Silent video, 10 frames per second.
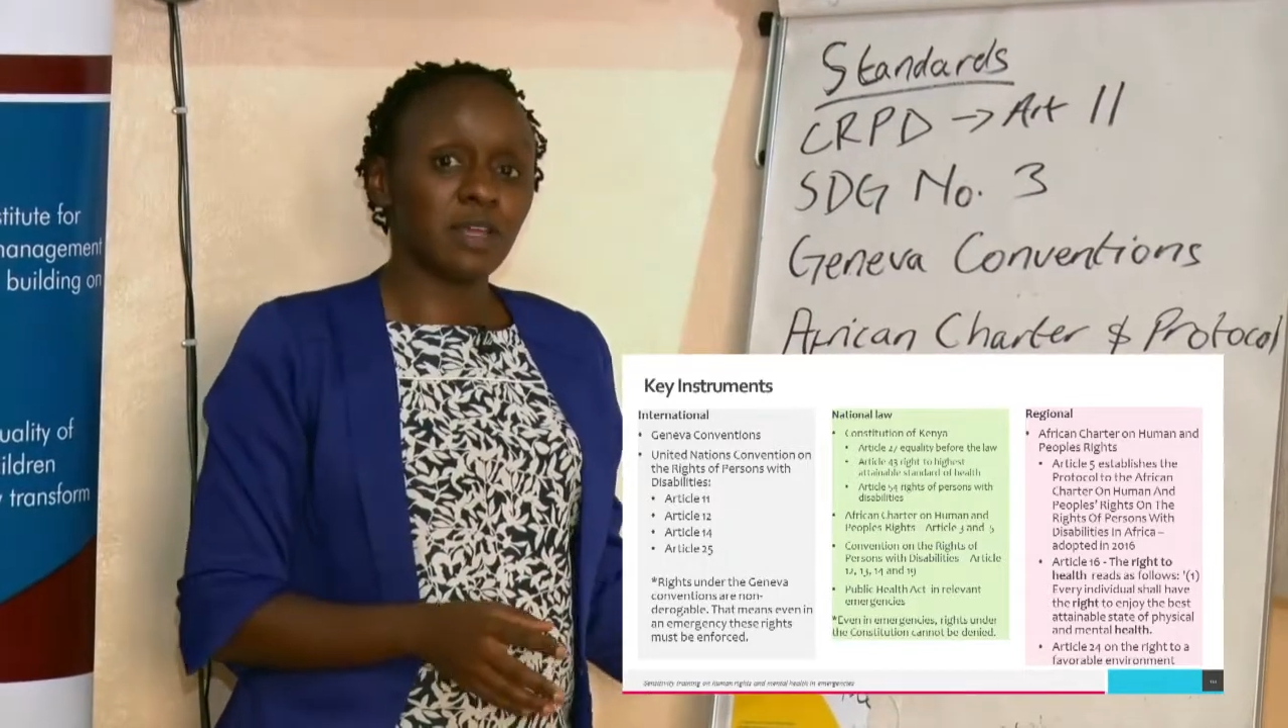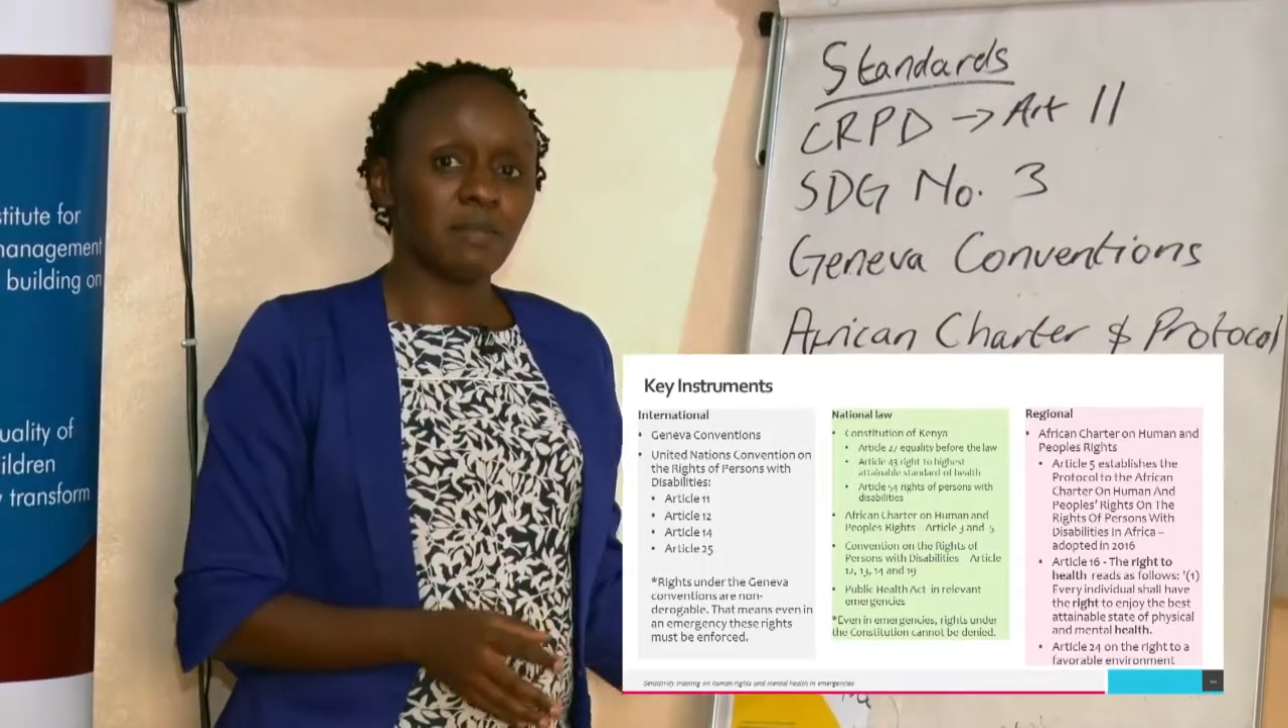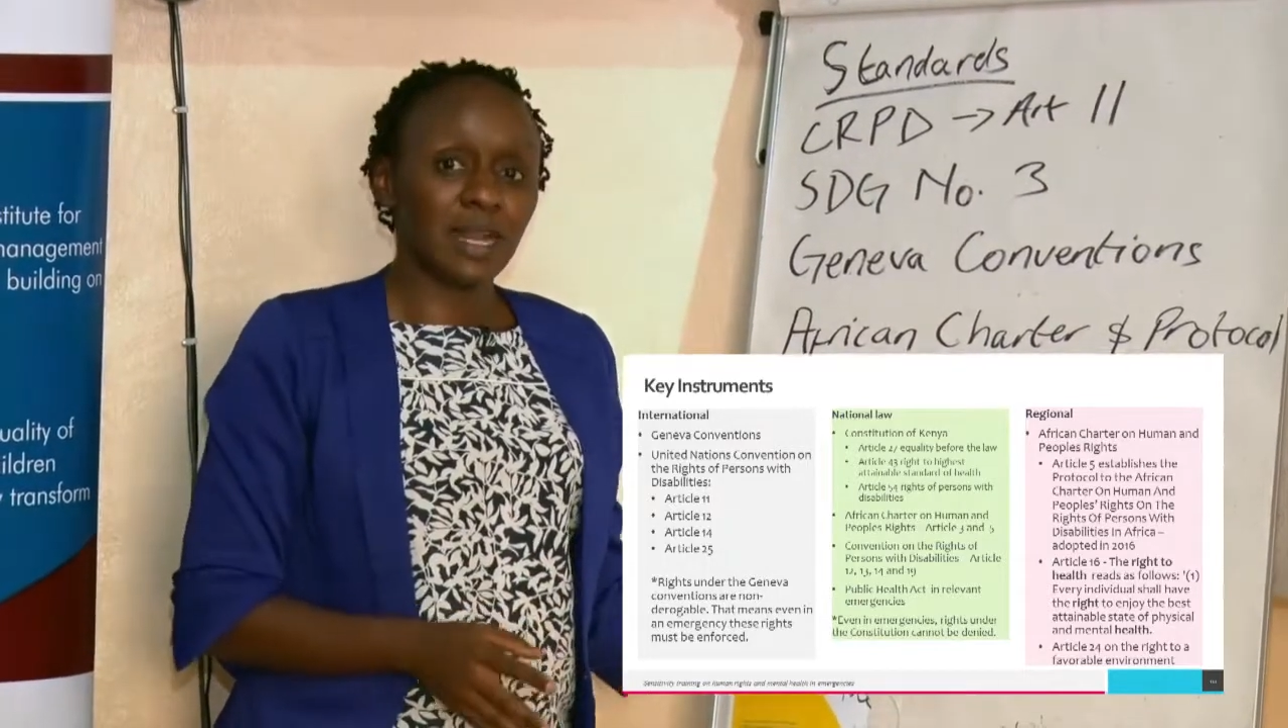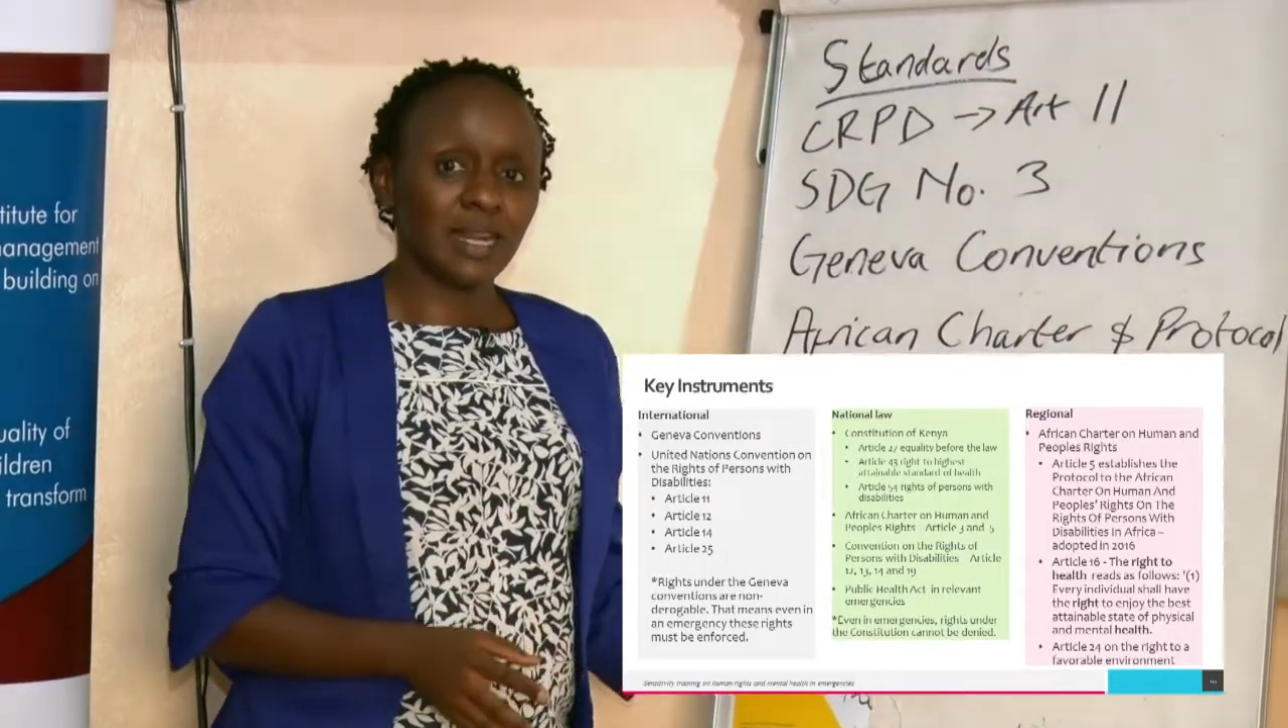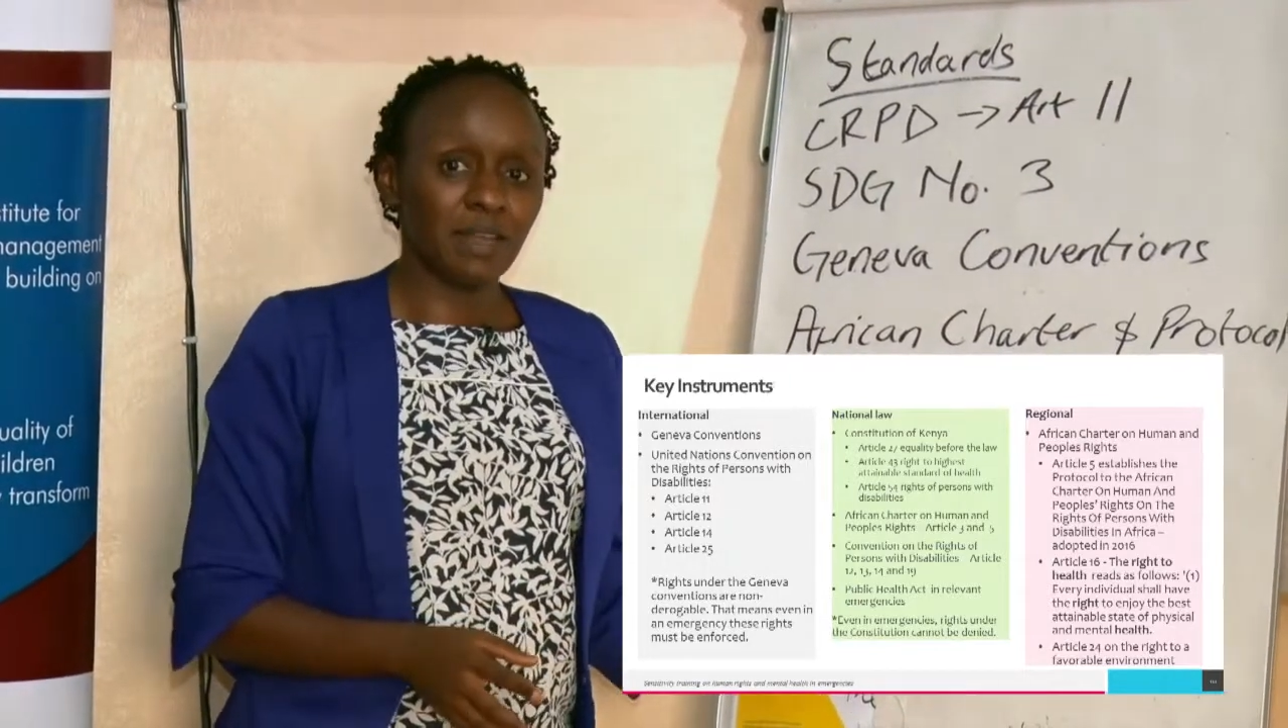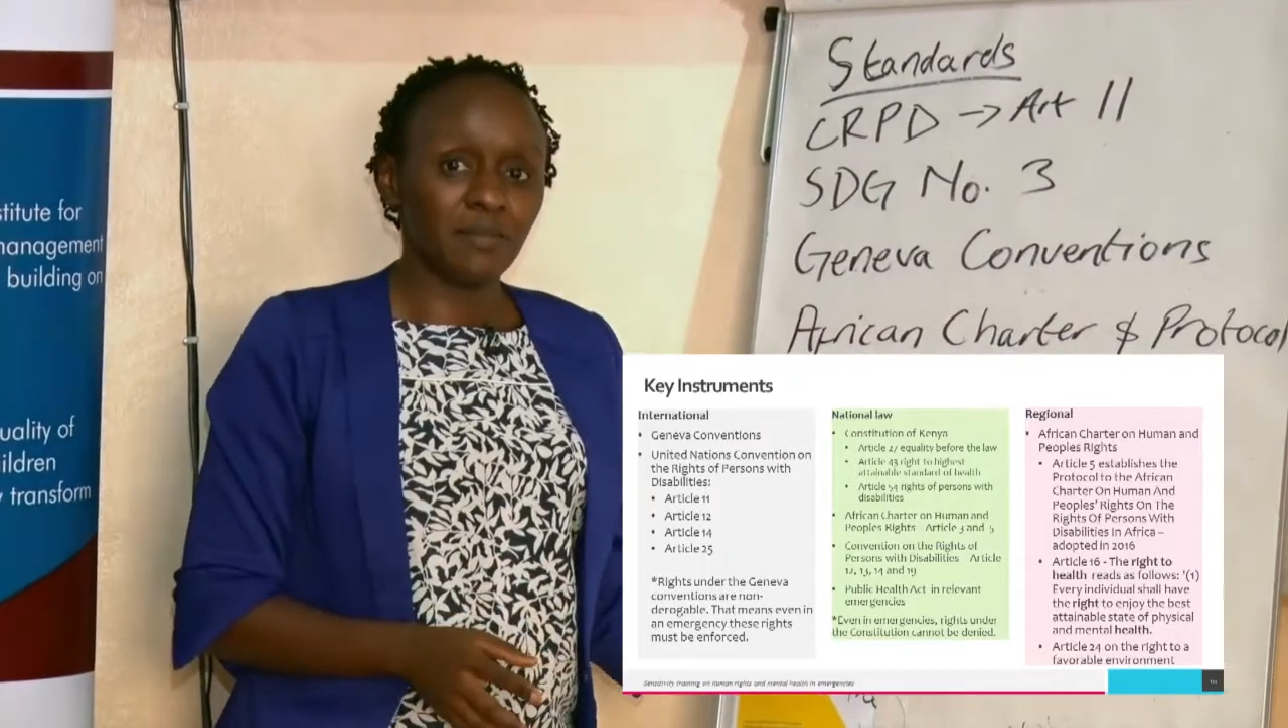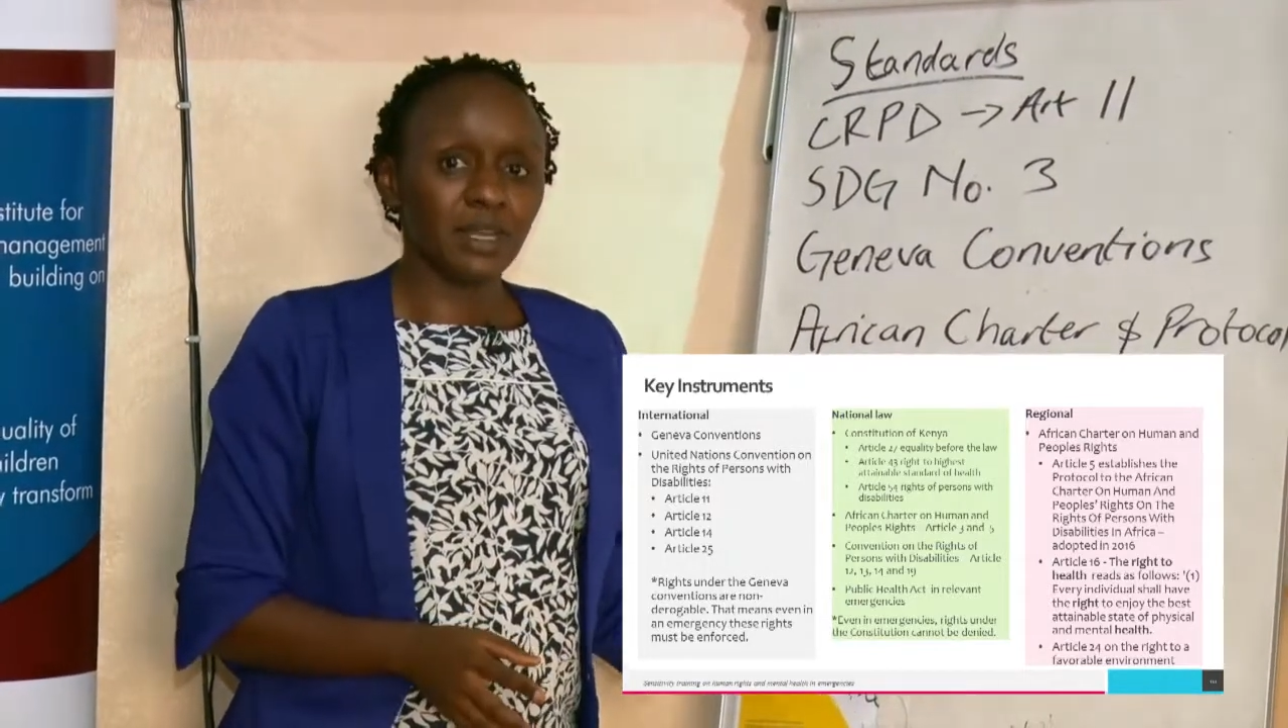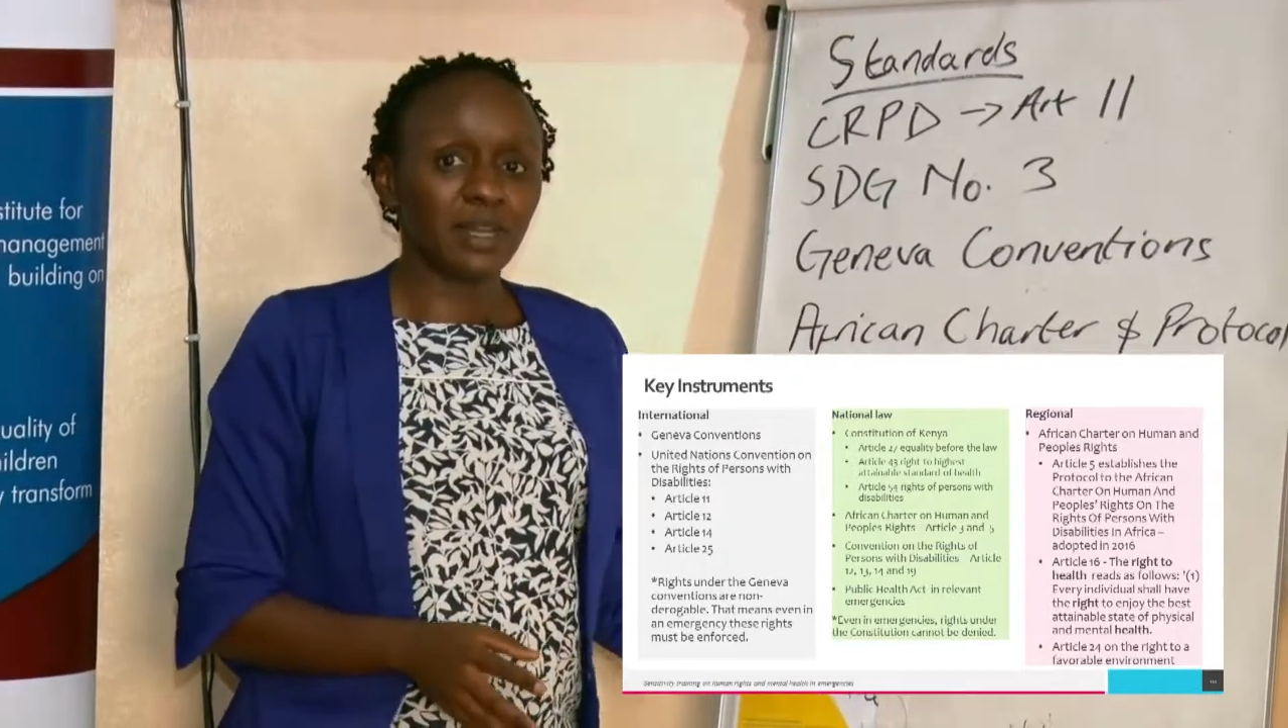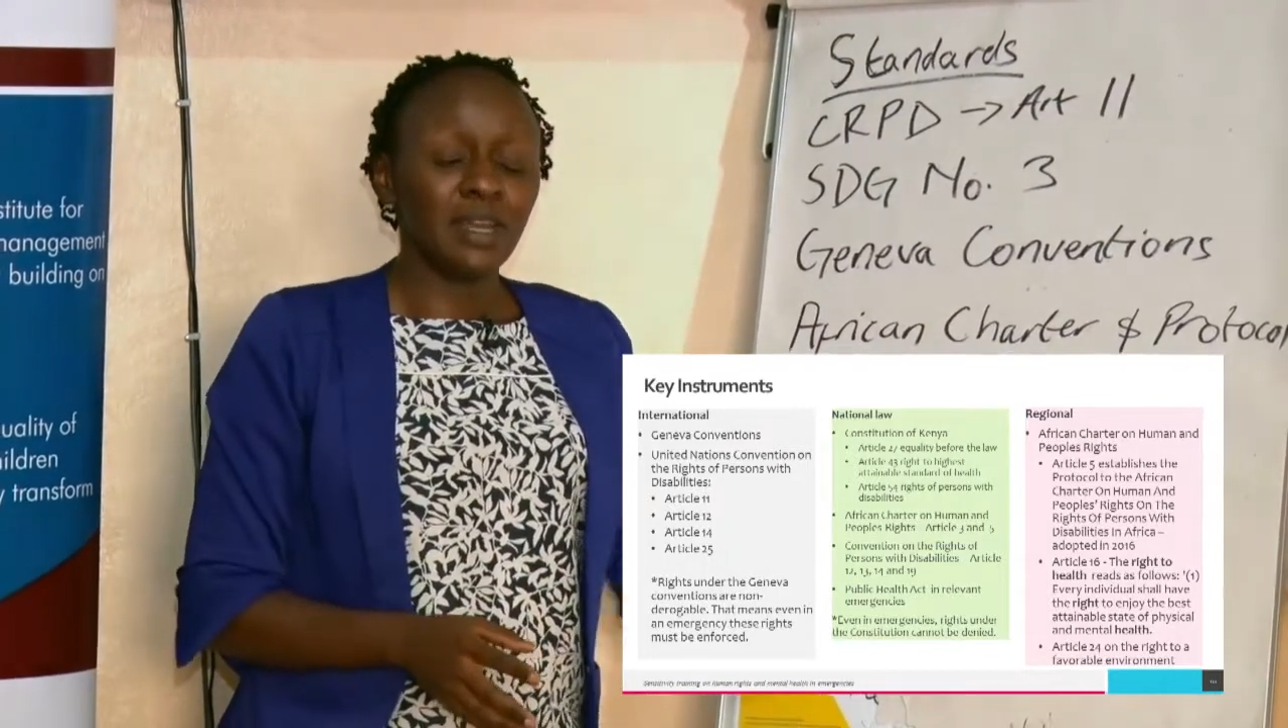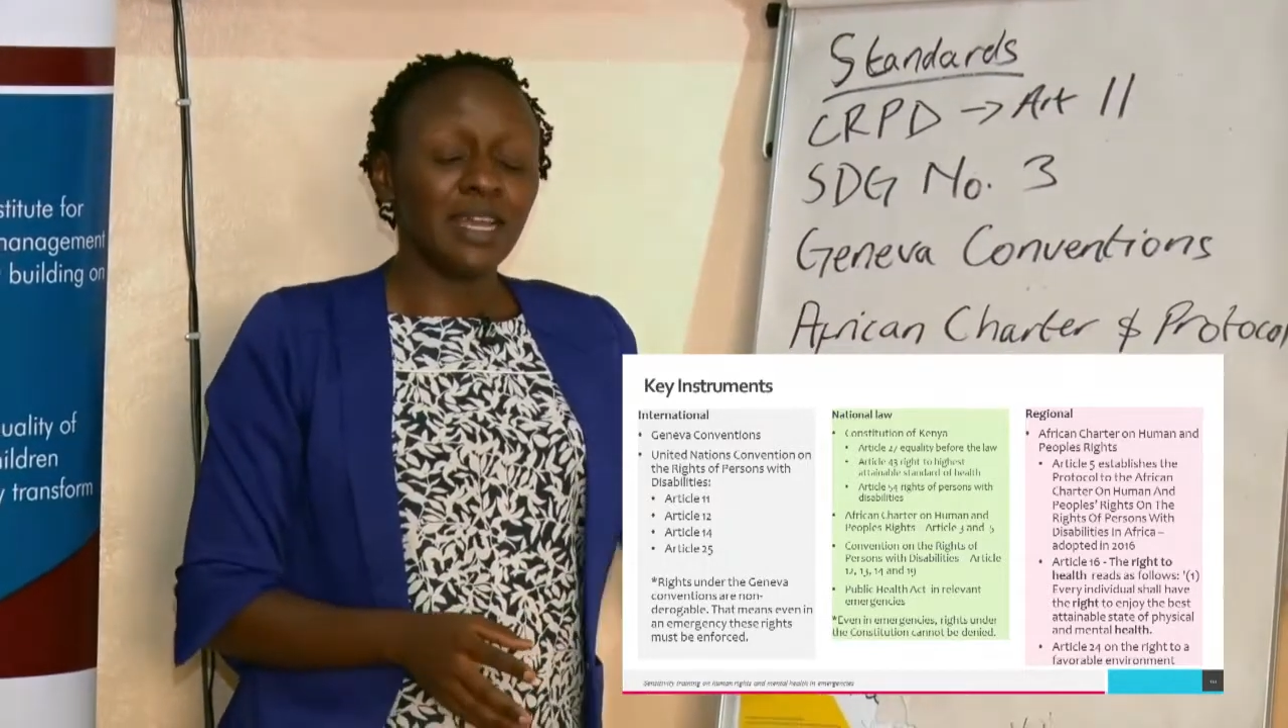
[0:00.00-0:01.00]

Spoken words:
the pandemic.